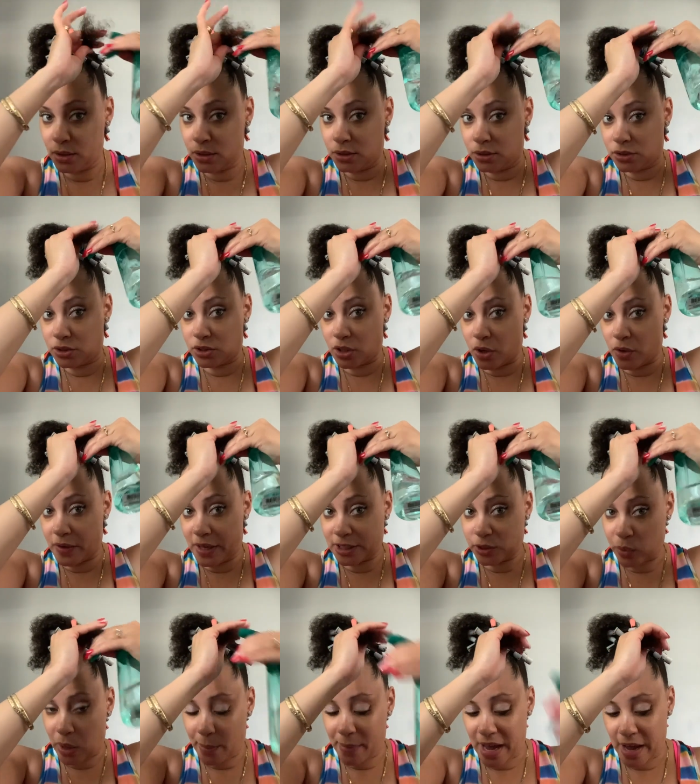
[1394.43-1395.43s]
So that's
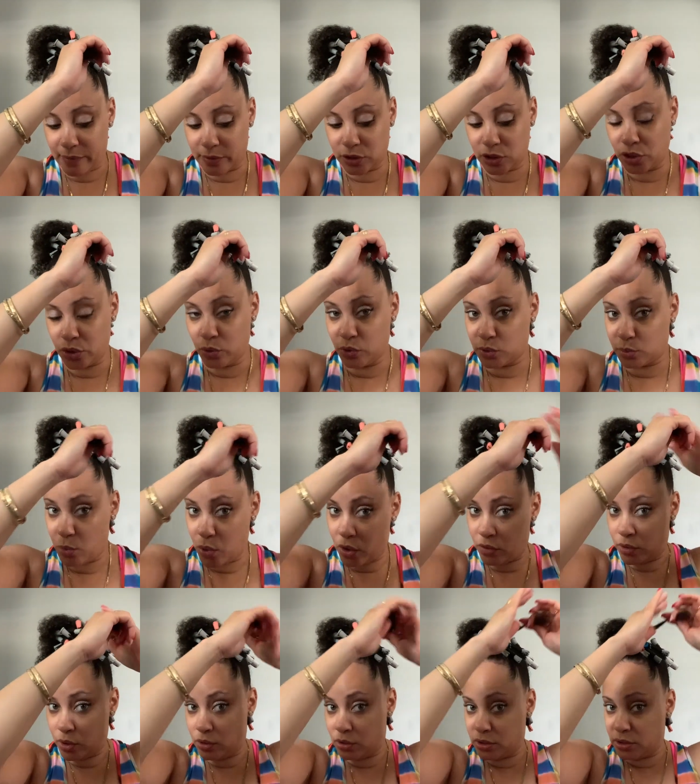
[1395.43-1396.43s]
why I'm having to use more
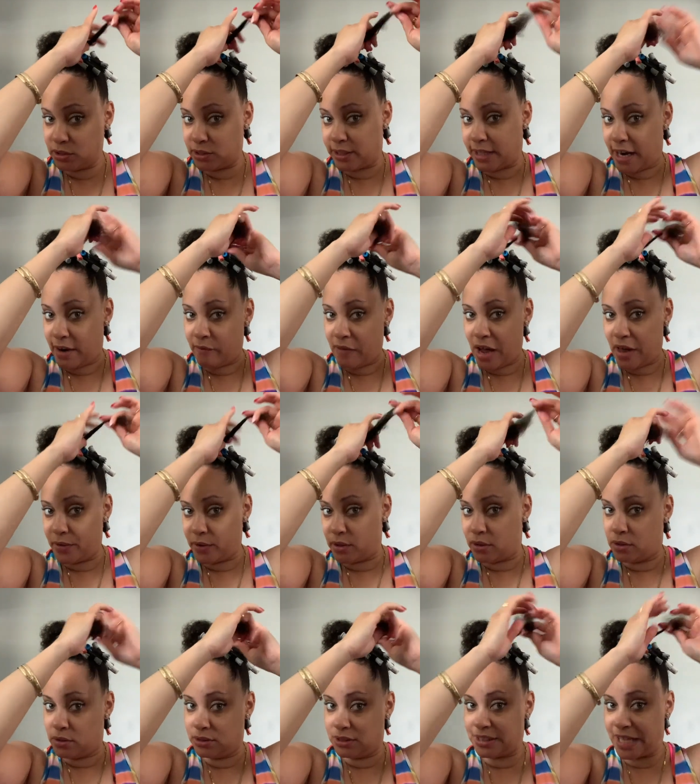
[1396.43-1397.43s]
rollers. And I'd rather
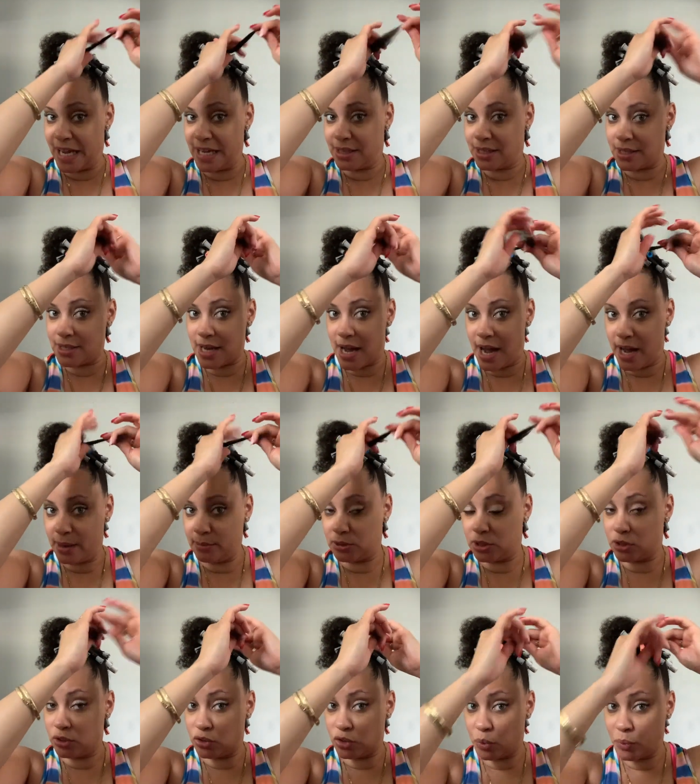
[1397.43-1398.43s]
take the time to
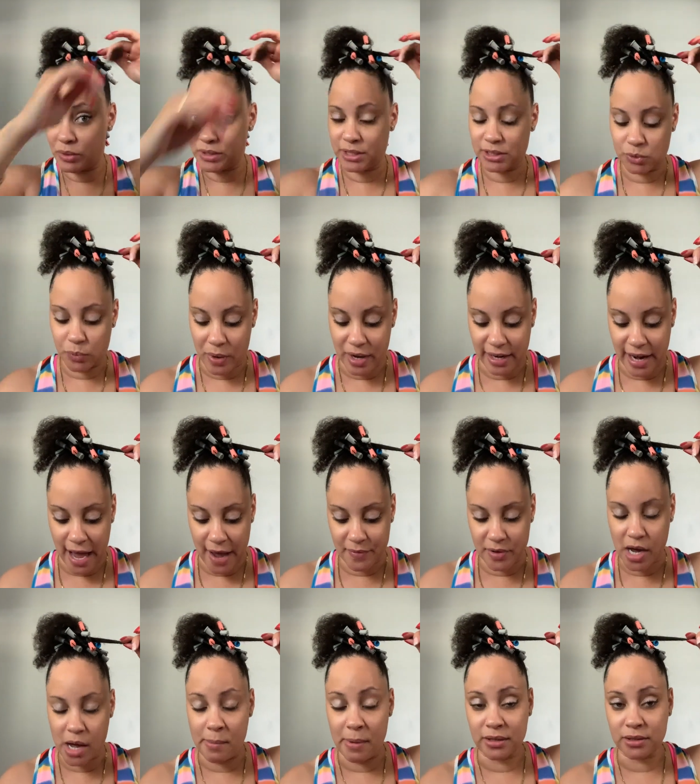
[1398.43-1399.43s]
do it this way and have it
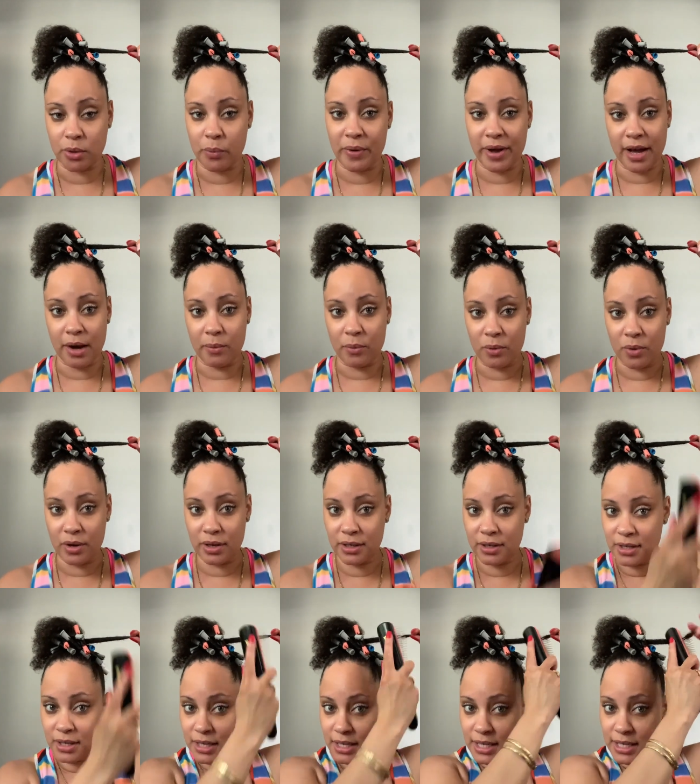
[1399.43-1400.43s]
come out the way I want
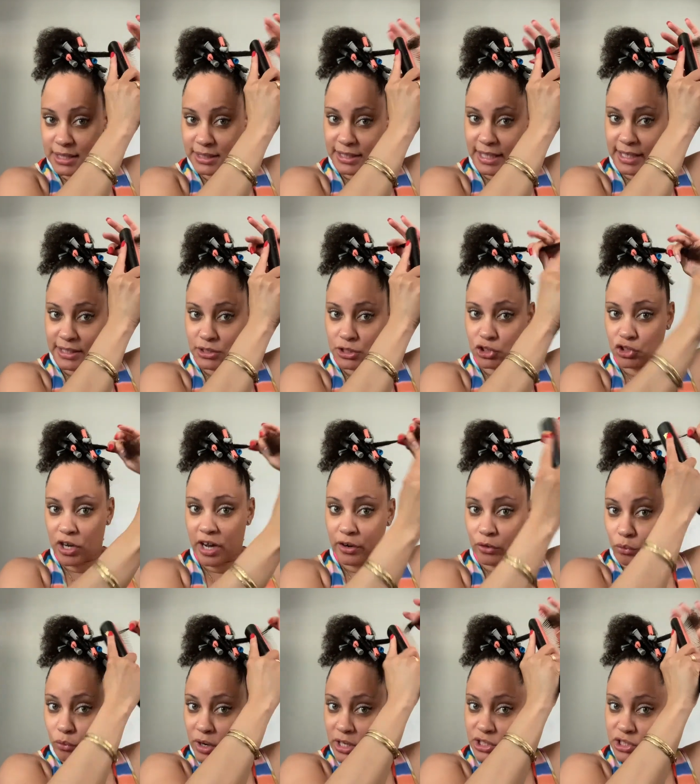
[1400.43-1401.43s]
than to try to
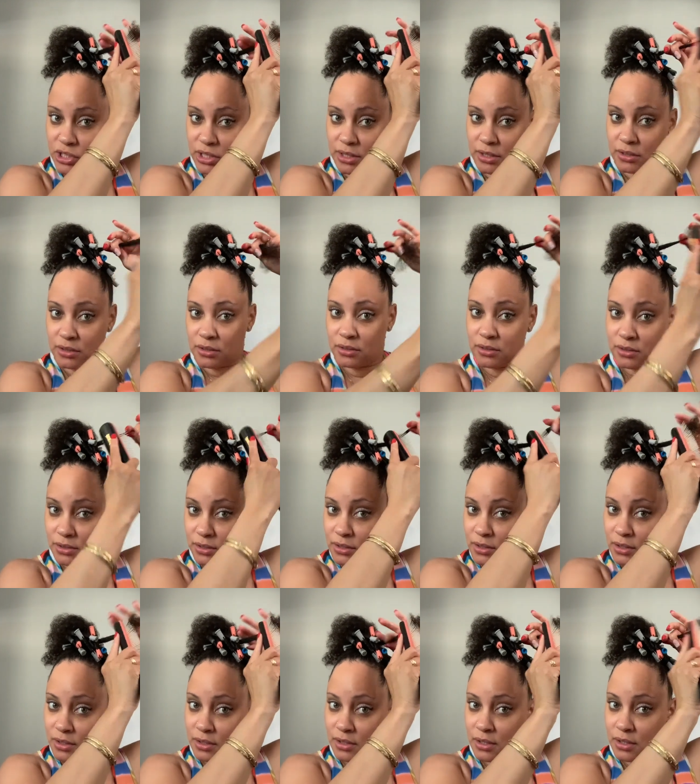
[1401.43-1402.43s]
rush it
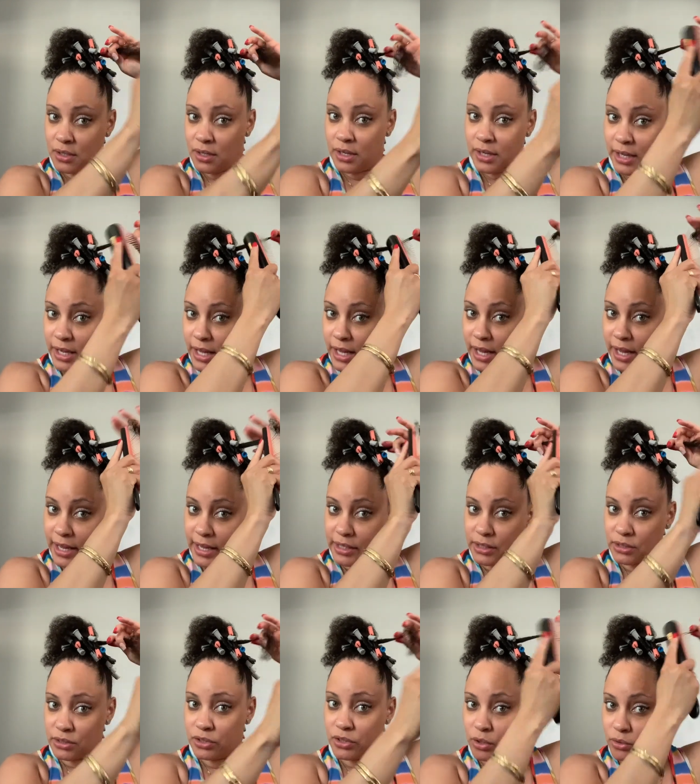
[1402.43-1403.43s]

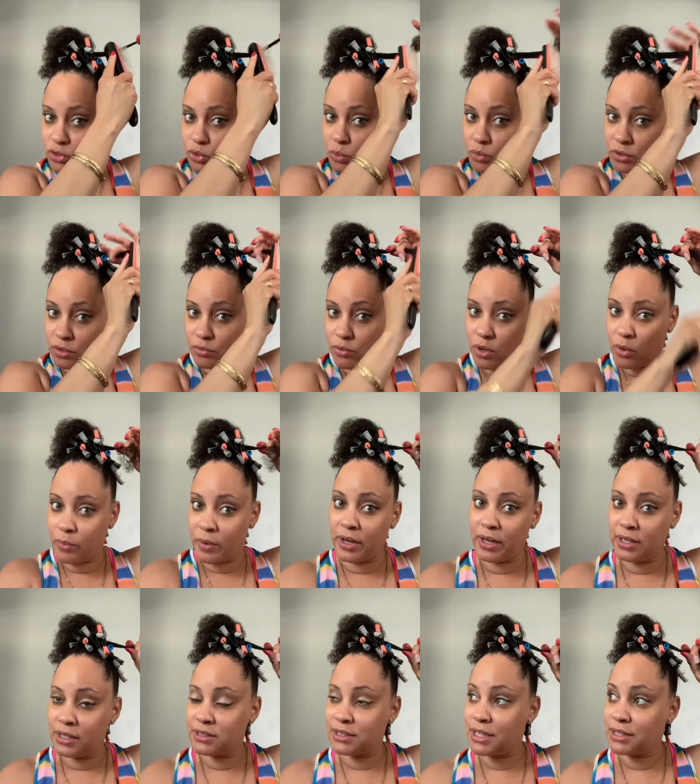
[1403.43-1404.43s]
and, you know, do it the wrong way.
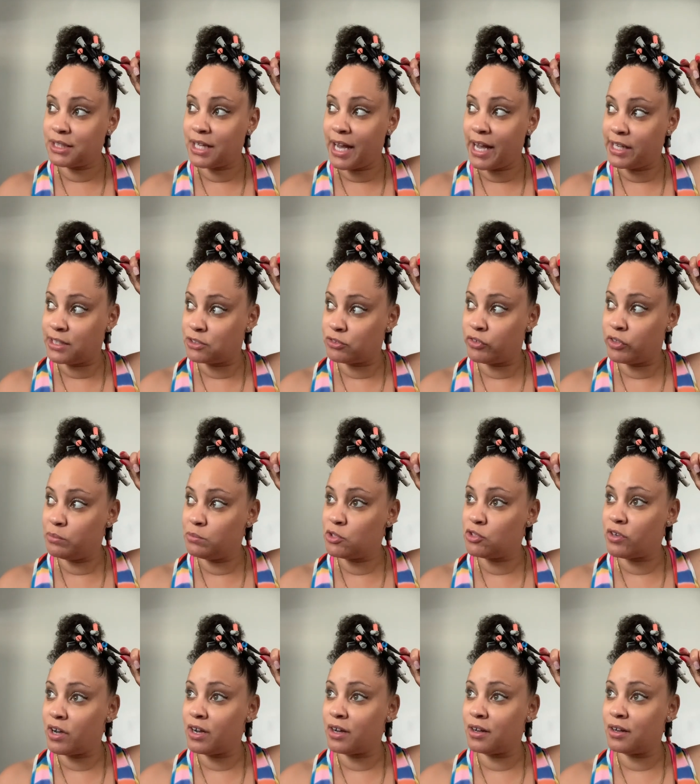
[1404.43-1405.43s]
Is that the ice cream
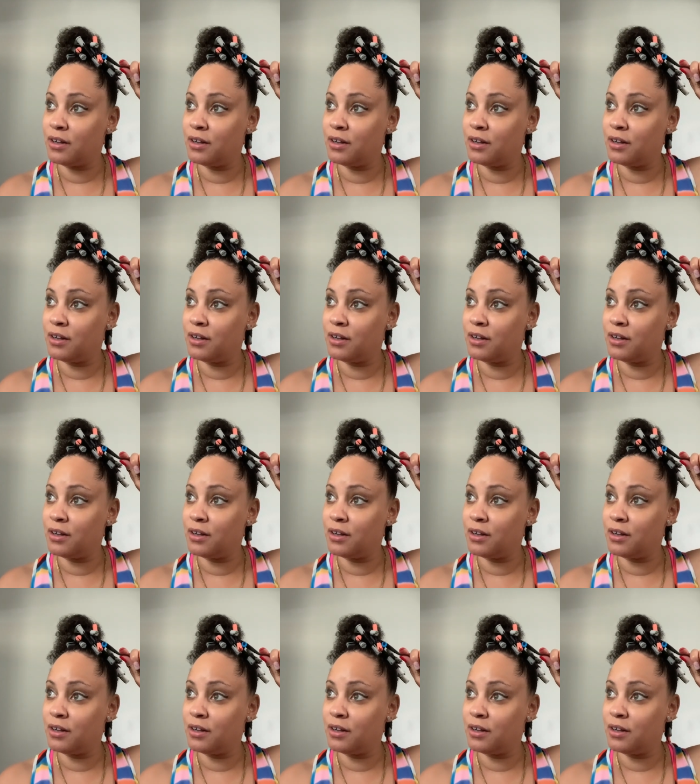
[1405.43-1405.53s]
truck?